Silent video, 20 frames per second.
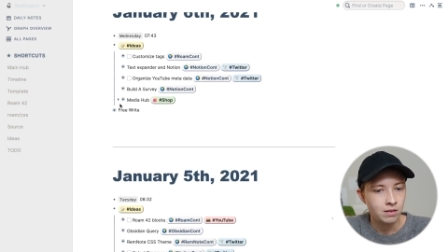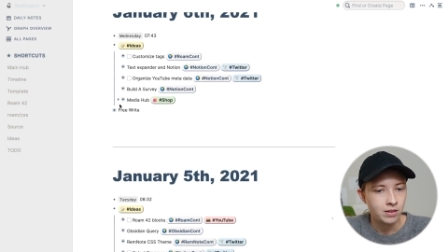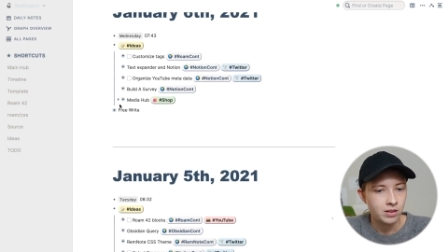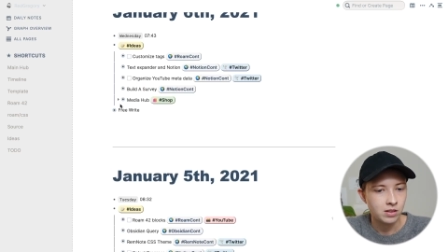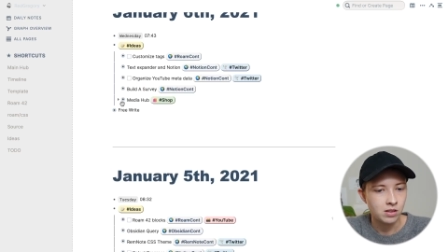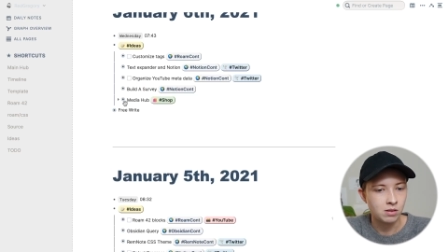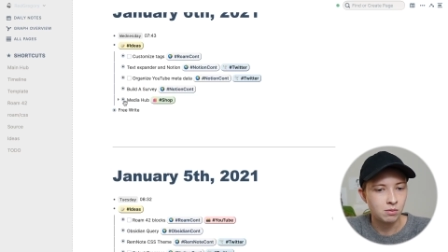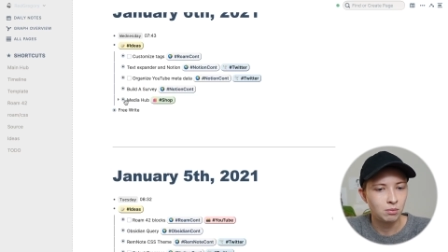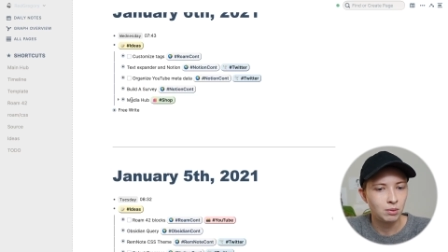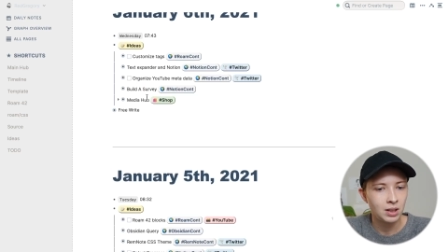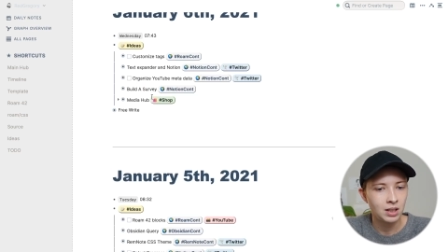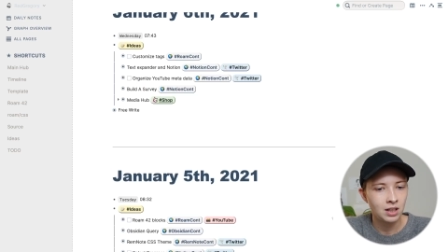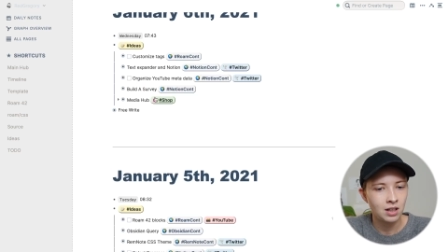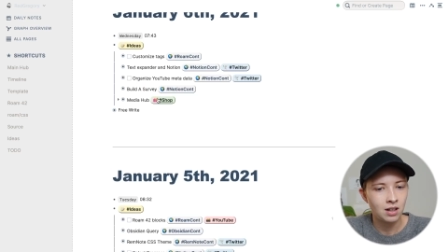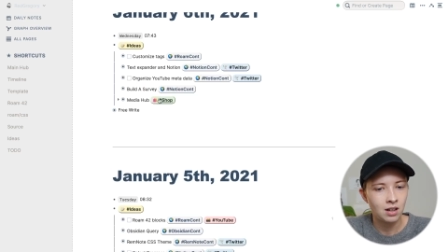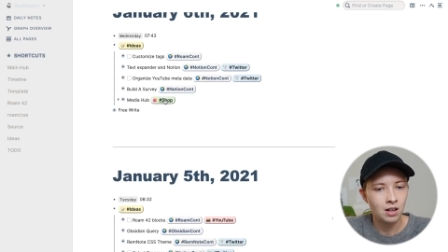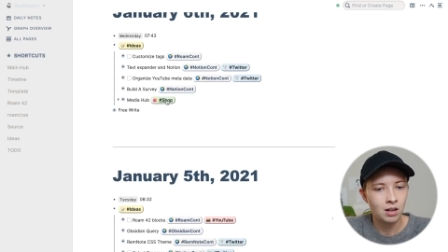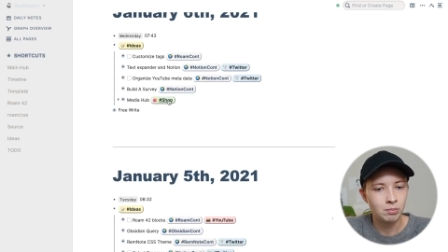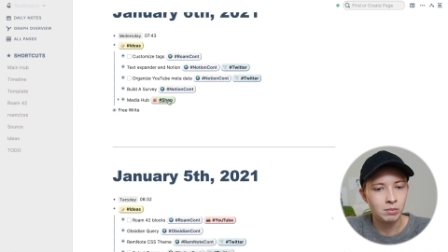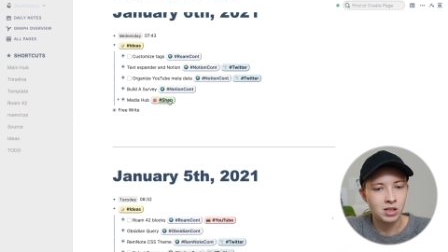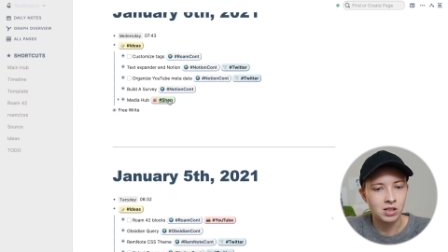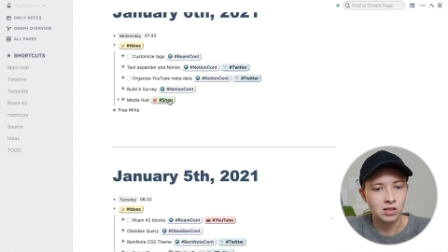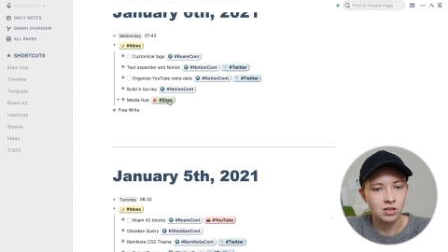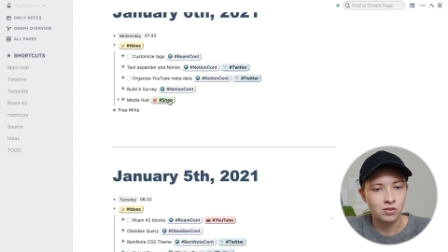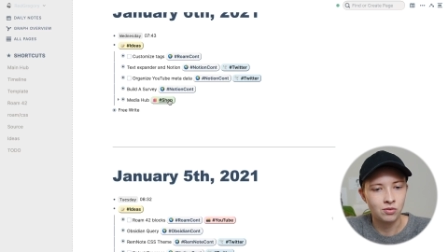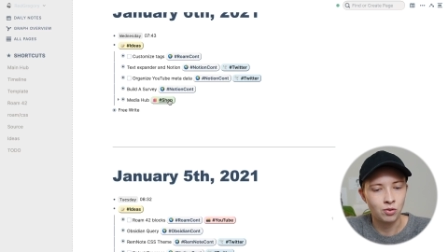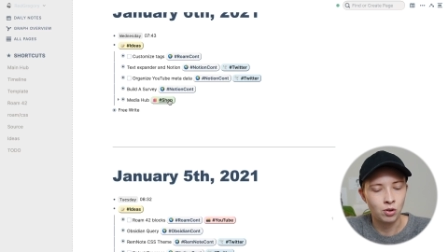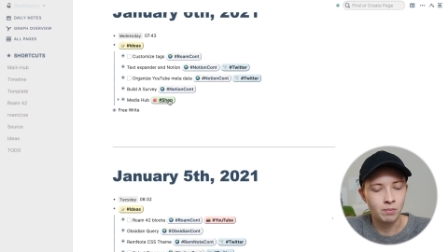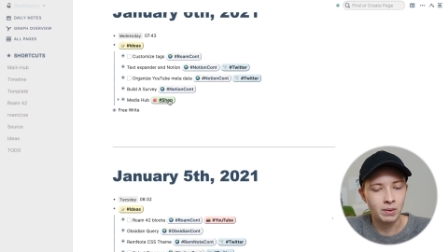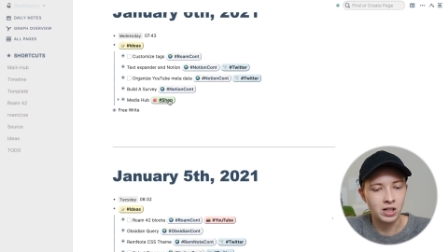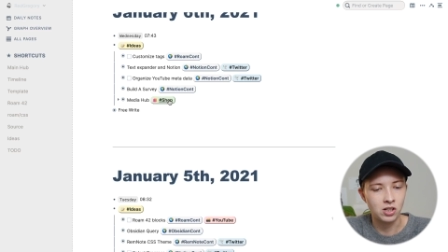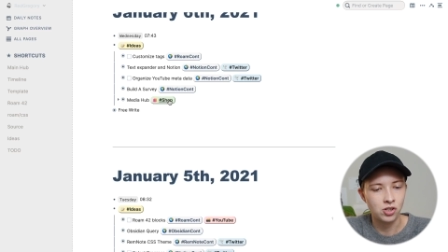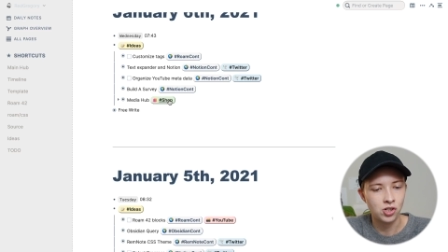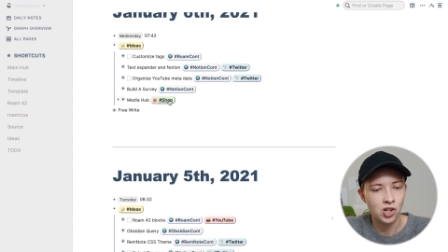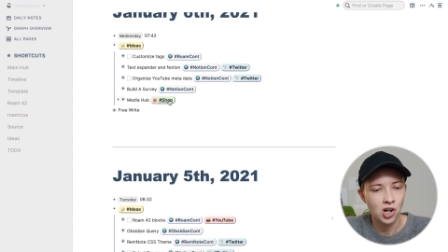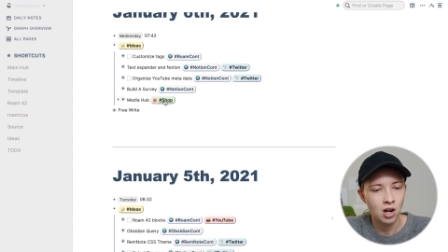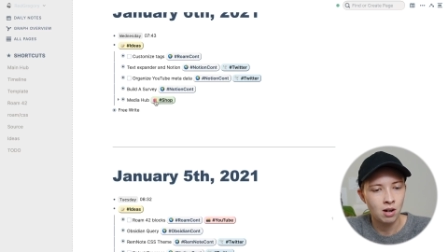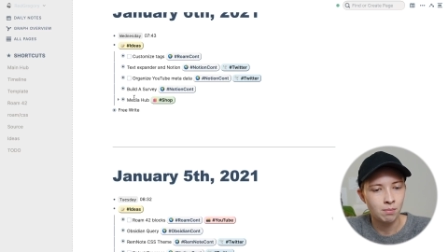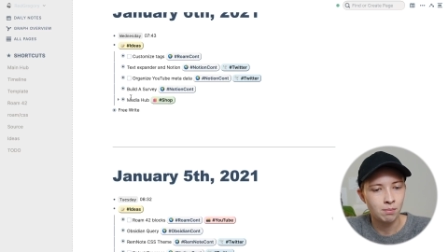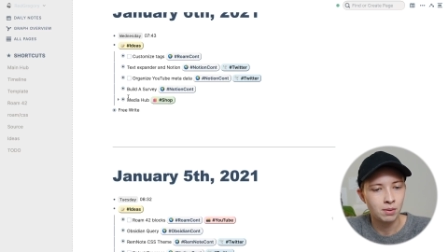This is Media Hub, this is for my
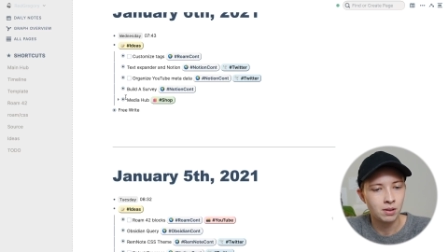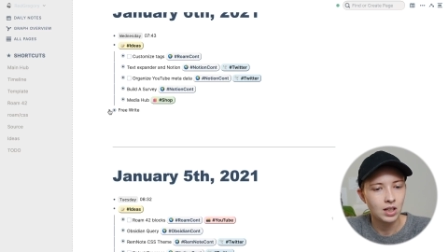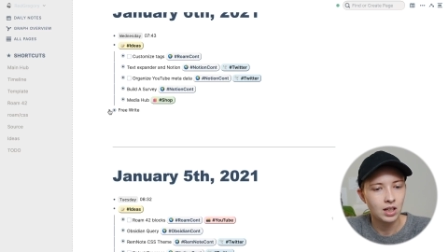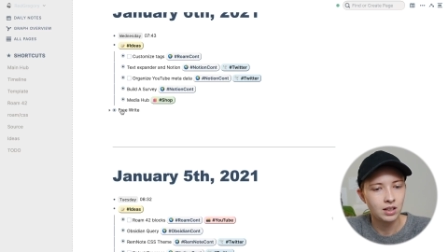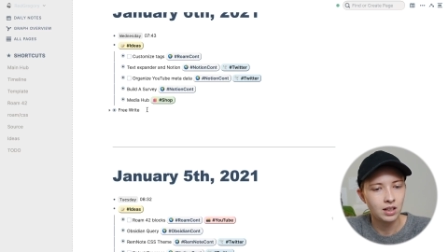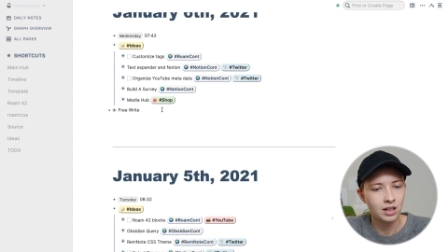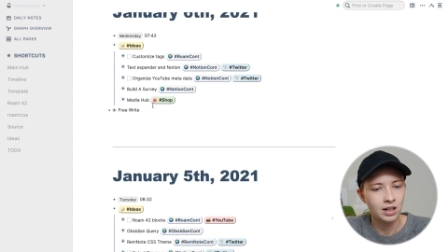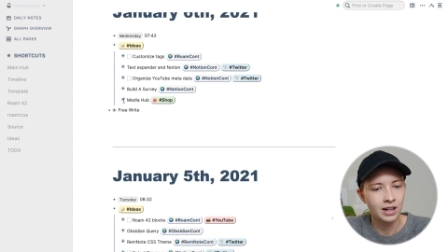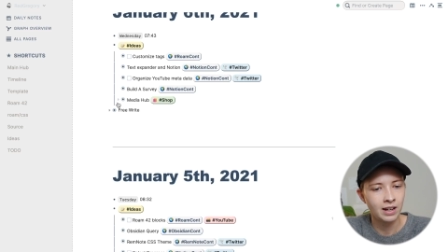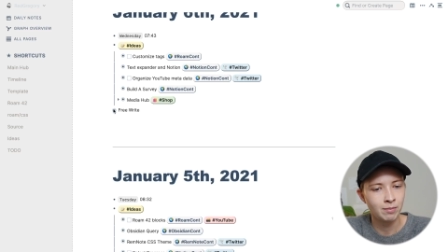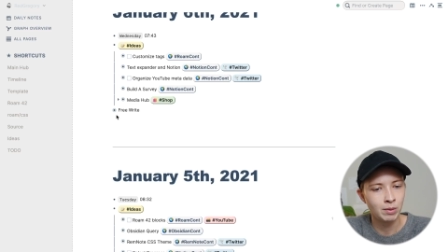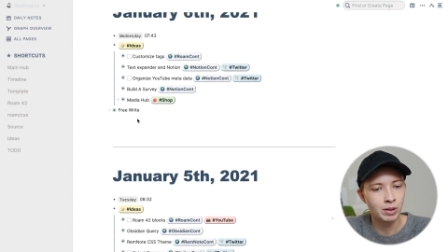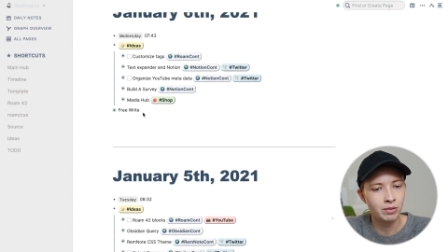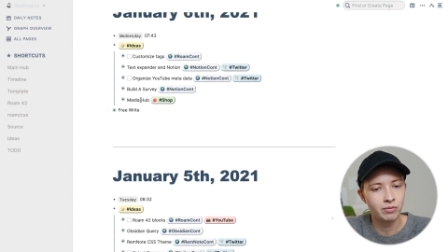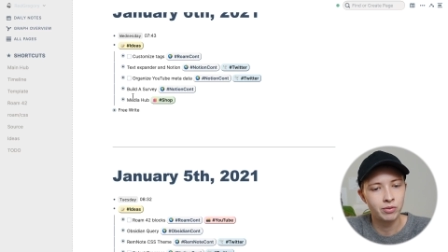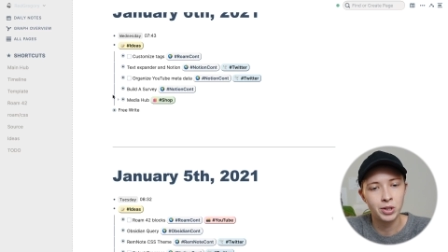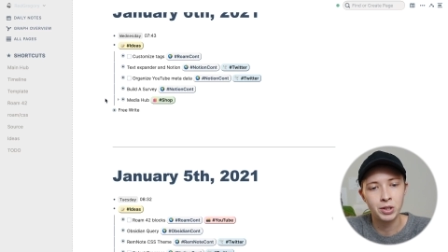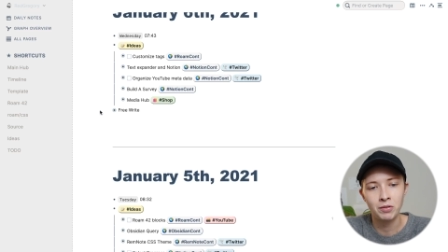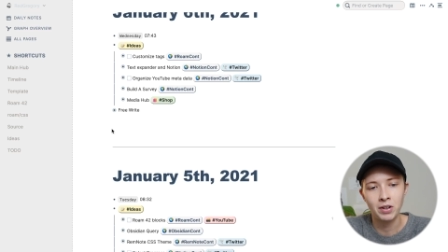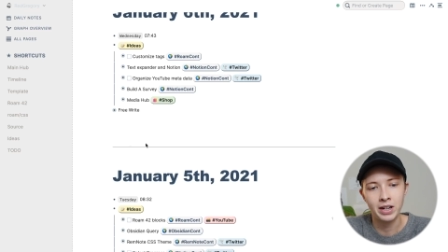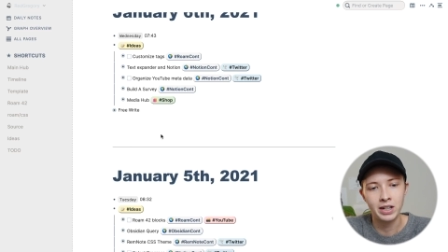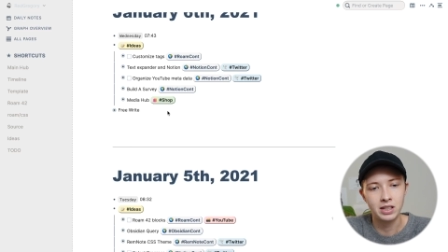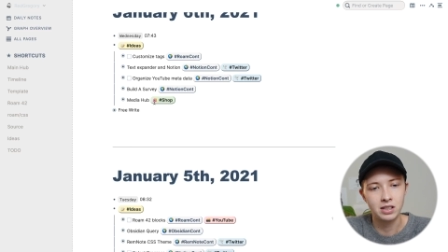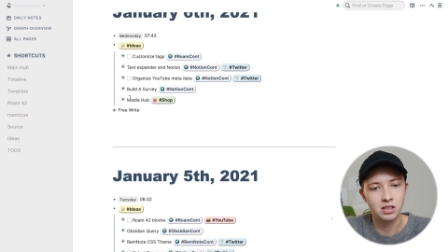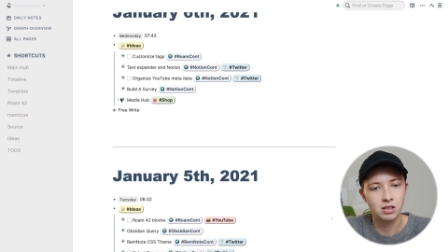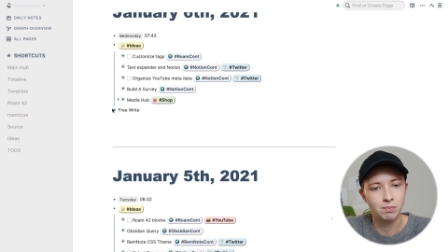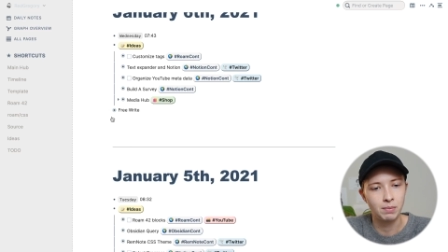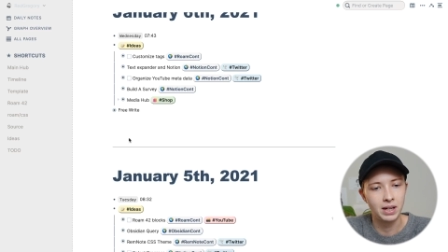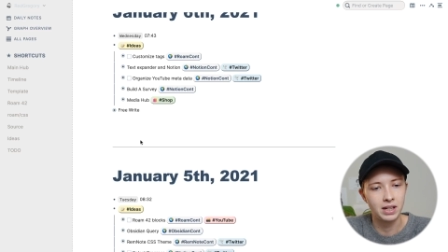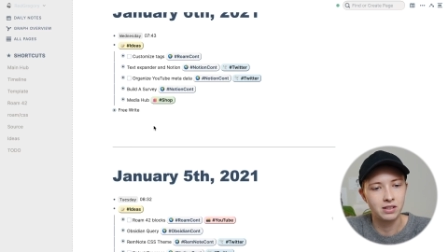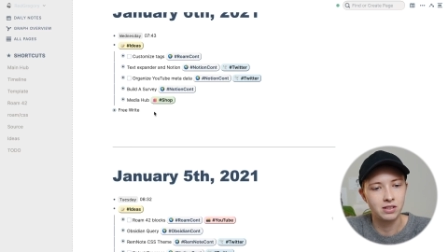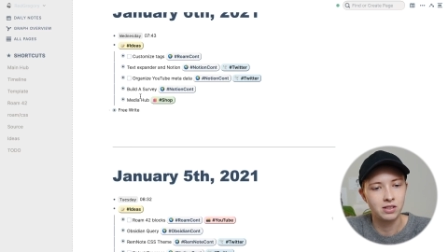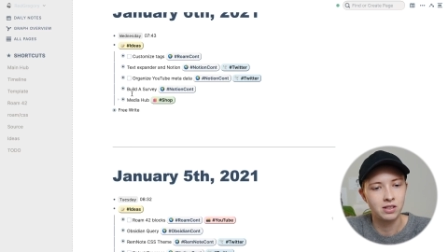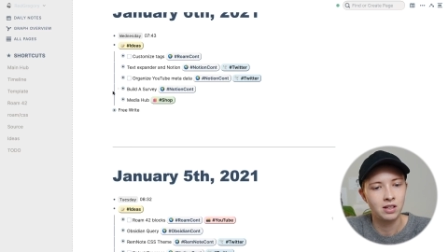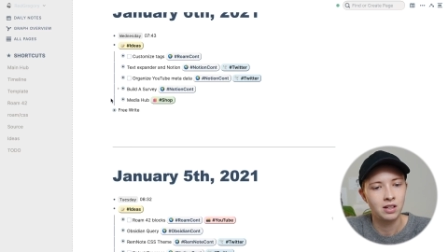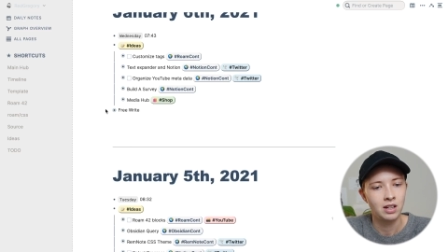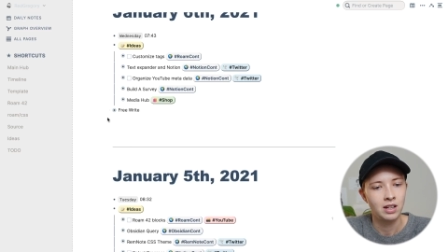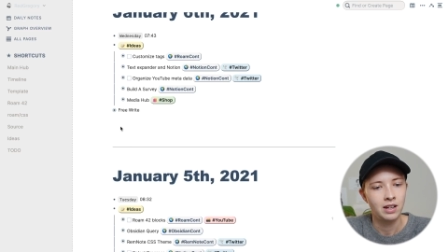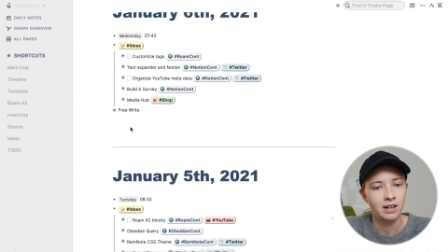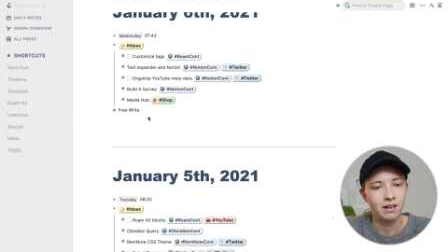shop, and then I have my free writing
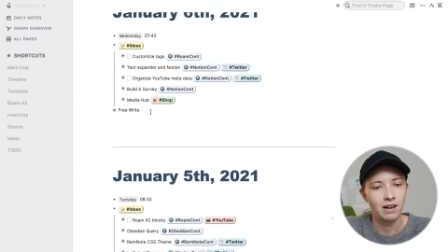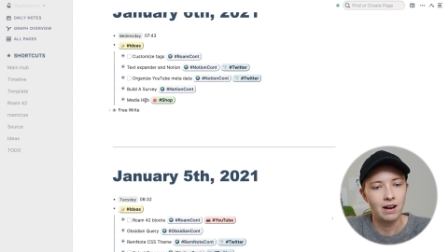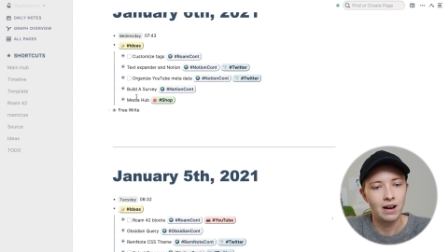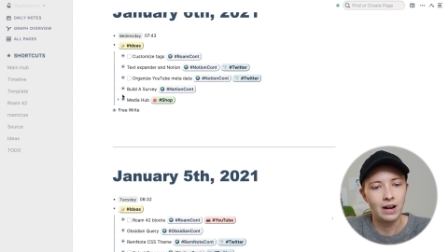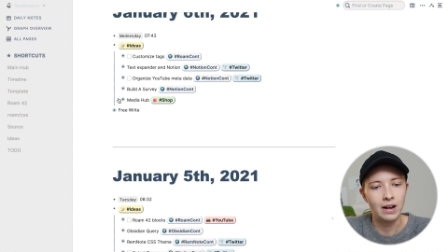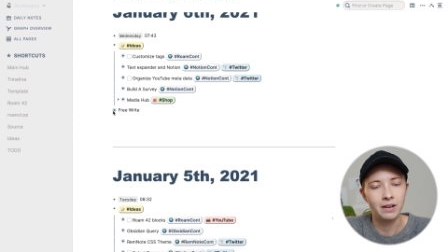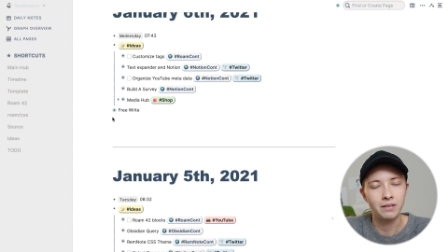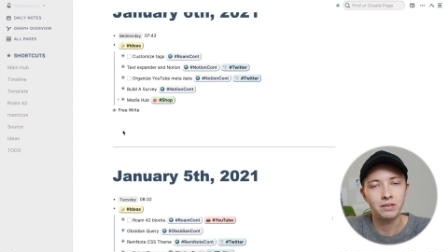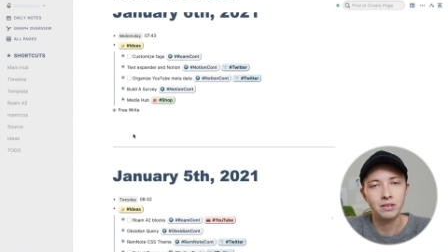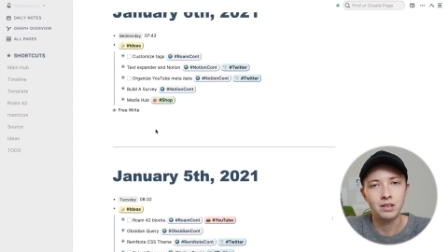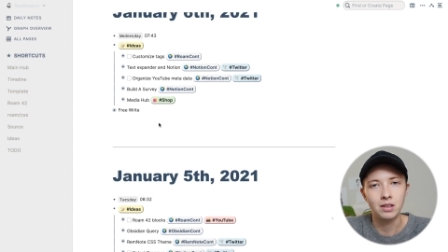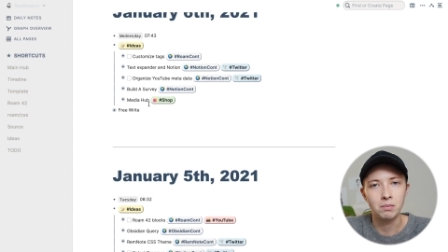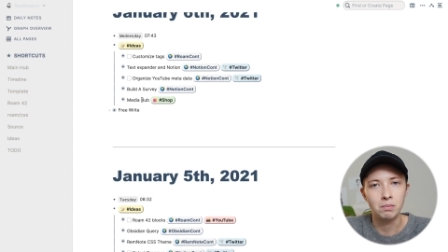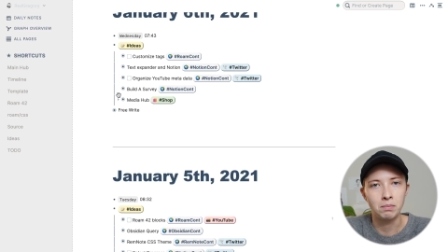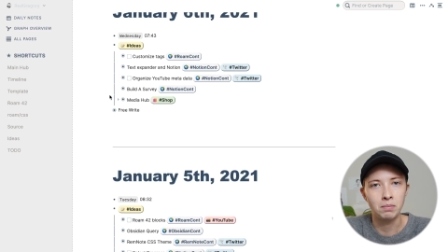space at the